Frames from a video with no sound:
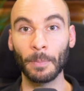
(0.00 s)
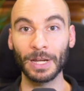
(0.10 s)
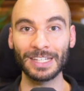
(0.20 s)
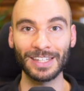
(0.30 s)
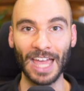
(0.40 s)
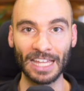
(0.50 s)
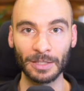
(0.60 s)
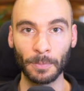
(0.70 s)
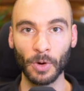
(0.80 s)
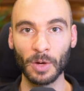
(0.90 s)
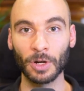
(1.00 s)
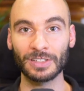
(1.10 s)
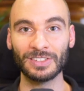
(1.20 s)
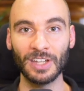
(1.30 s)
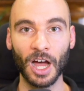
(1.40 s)
but it's at the point where
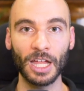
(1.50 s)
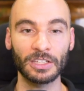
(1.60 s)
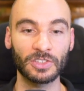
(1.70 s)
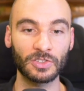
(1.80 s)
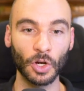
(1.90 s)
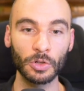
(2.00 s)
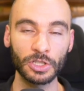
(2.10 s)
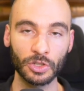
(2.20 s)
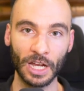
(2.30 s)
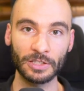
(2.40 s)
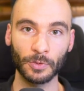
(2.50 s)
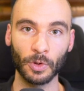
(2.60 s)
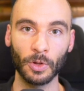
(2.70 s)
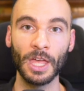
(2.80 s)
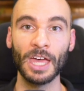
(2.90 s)
it's not so
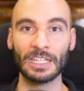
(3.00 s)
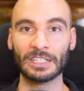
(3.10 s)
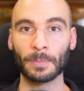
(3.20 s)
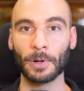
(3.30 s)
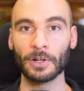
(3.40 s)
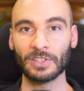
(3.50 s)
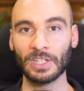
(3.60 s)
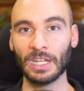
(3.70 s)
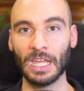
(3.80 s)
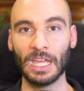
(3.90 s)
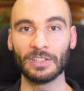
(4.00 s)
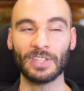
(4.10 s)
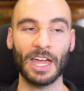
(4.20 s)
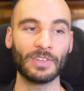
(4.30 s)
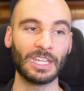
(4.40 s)
stressful that the person
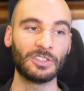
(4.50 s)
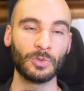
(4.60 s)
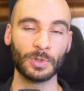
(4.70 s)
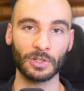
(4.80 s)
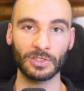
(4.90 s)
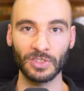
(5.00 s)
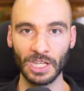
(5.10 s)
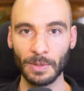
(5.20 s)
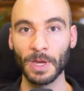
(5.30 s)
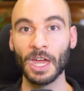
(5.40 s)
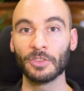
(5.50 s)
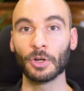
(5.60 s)
is having issues with their sleep,